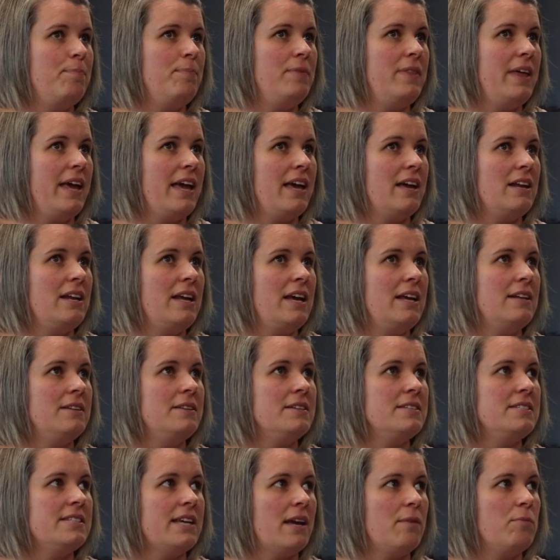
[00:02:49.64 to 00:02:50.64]
then in
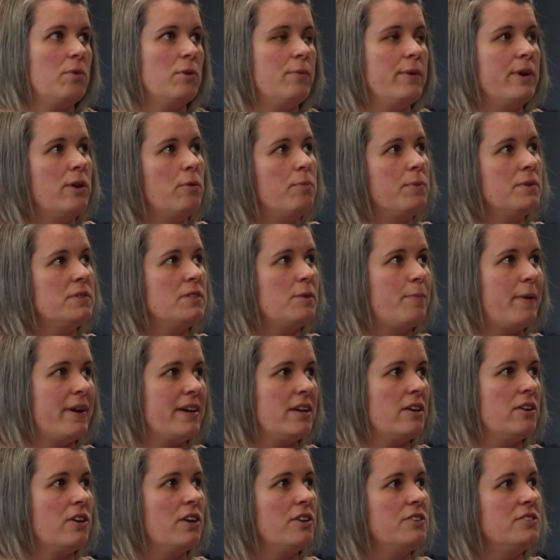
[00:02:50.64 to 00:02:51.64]
December we opened a
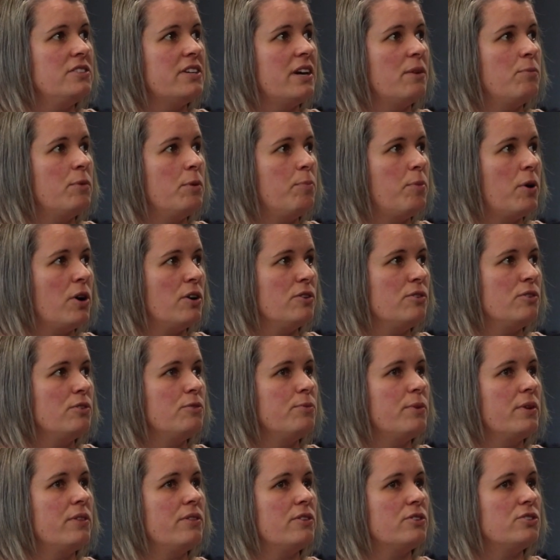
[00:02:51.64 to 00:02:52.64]
bank account and we partnered
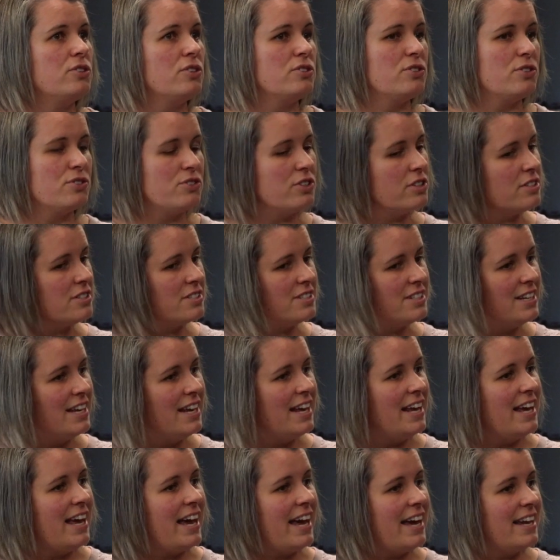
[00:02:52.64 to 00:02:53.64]
with the Trussell Trust,
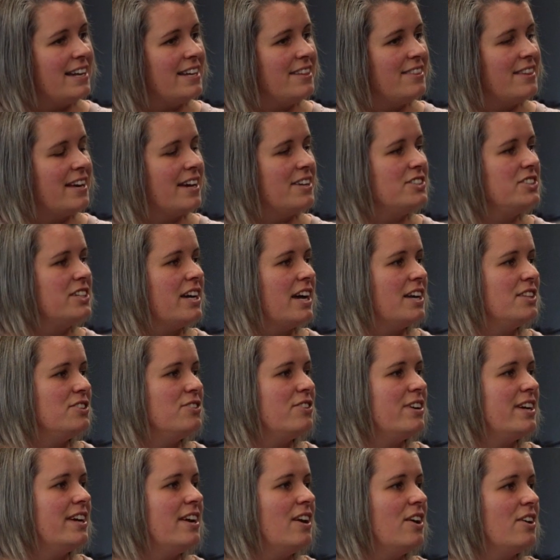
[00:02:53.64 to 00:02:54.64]
and in that
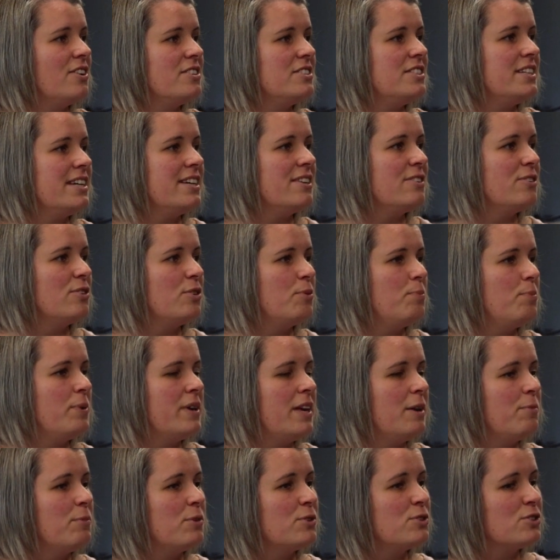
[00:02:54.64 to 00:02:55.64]
January our steering group
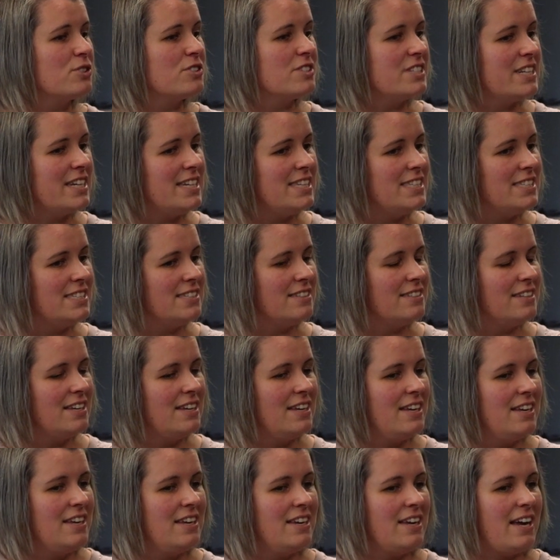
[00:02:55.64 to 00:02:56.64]
became our trustees,
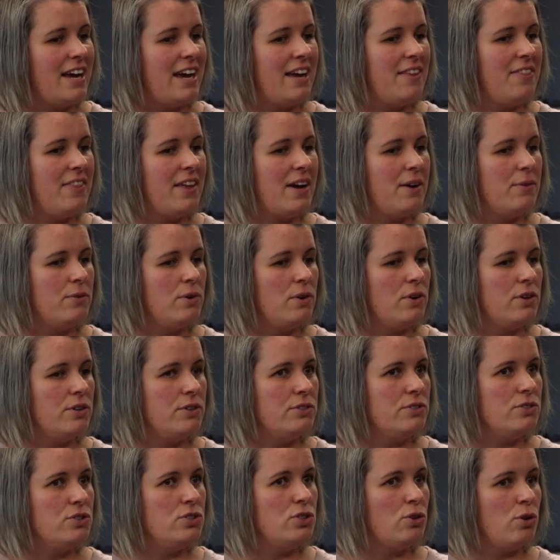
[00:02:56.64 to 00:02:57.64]
and that
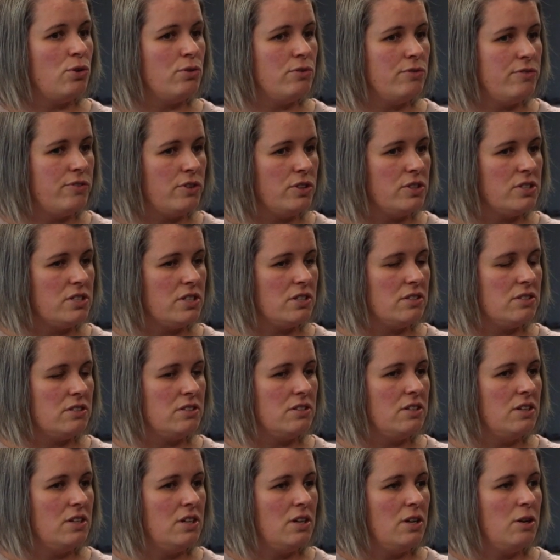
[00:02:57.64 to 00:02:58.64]
was John Fulton,
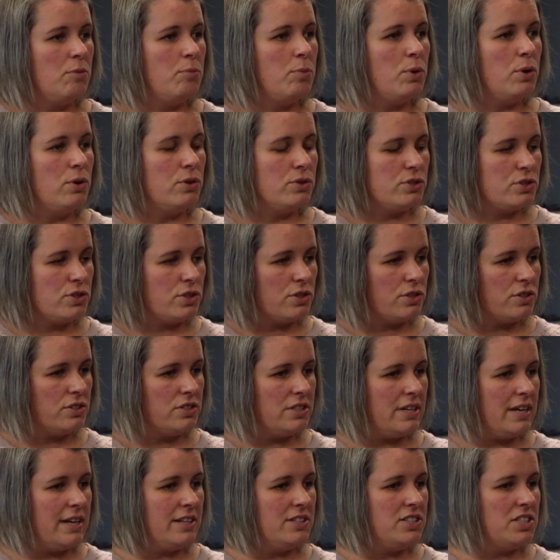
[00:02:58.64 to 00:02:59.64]
Paul
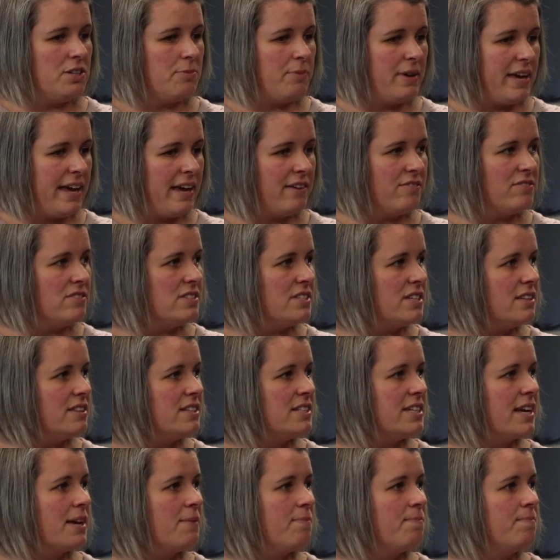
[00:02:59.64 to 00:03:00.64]
Stewart and Jimmy Evans at the
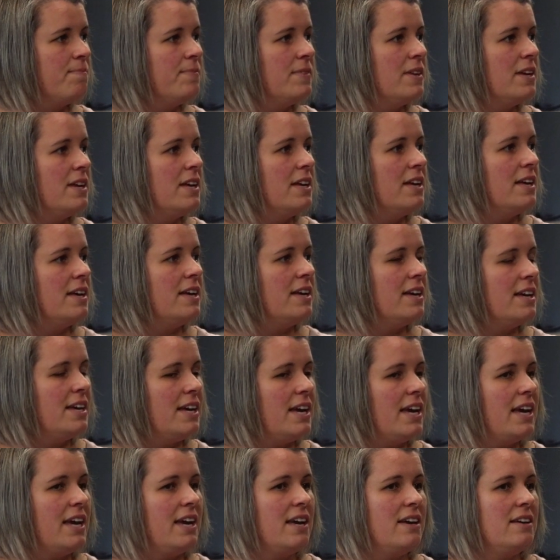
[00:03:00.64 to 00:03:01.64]
time.
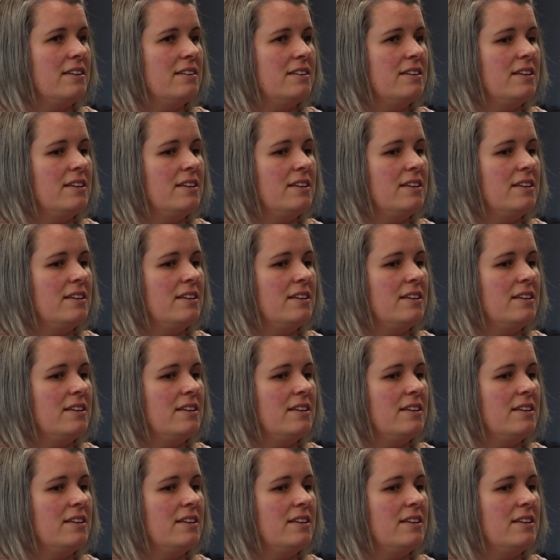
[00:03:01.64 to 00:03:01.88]
Yeah.